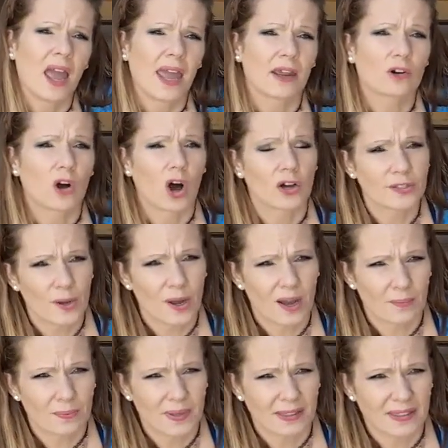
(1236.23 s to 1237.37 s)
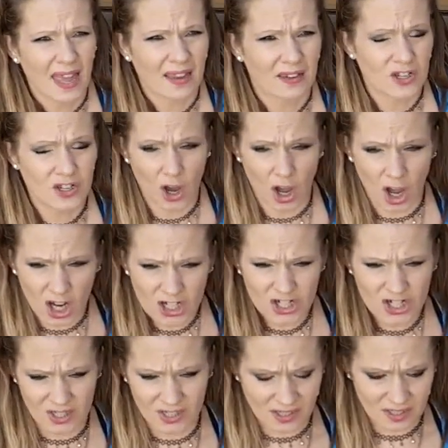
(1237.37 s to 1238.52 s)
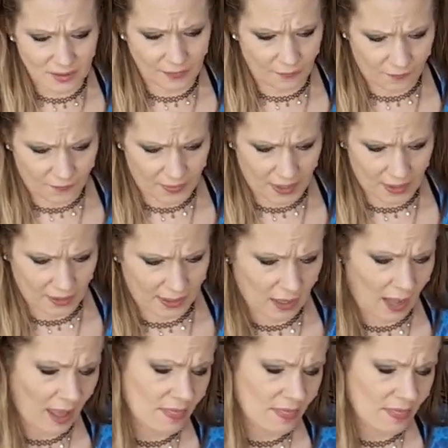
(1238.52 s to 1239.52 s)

It'll also help get that nauseous feeling.